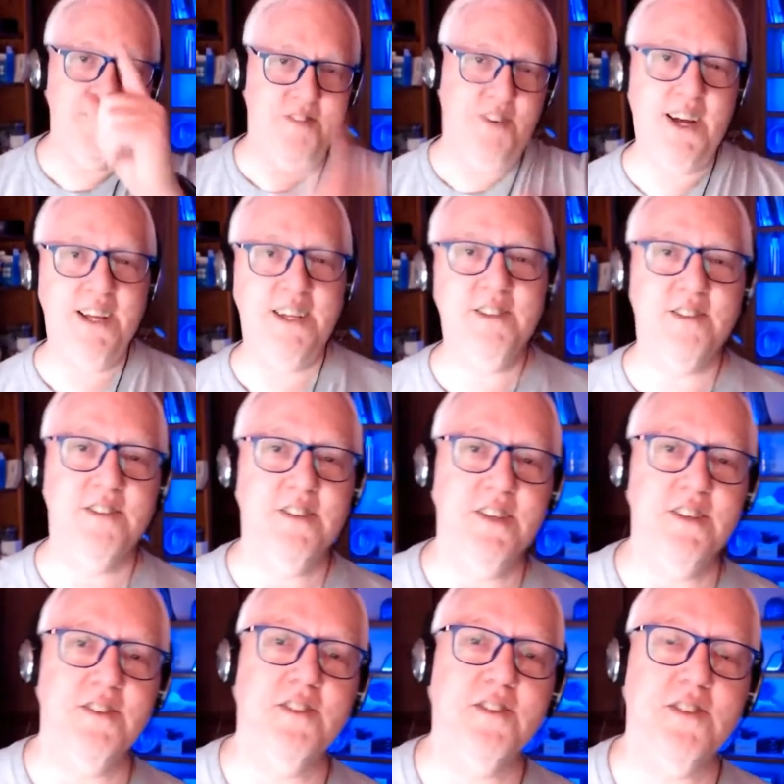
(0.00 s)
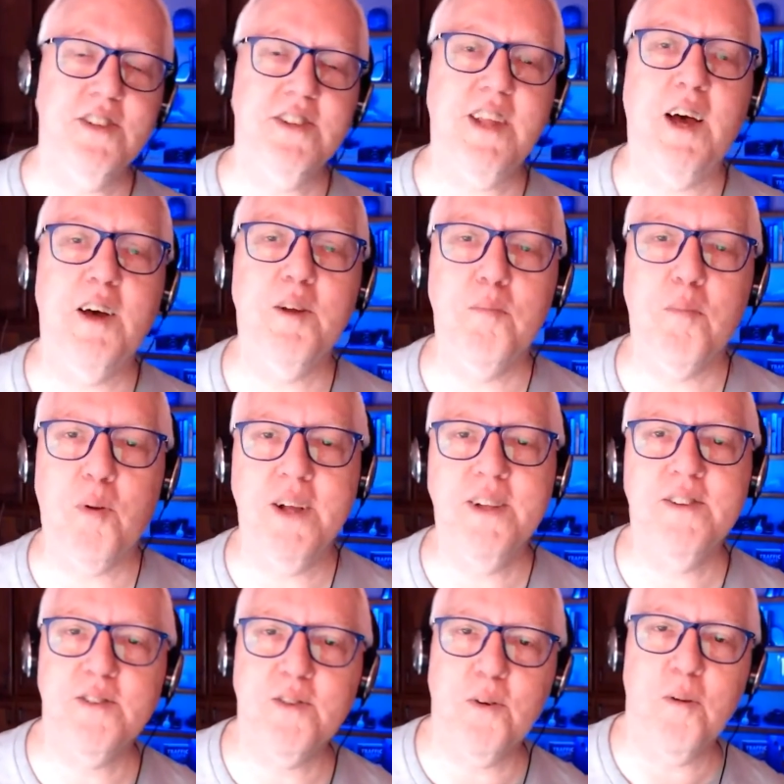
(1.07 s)
advice is to sit down and
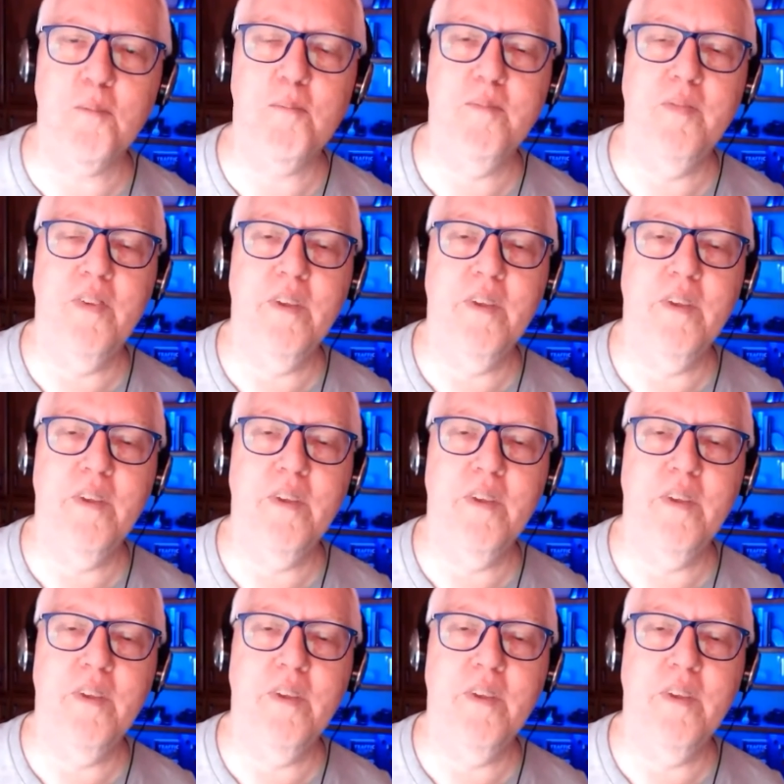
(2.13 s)
brainstorm.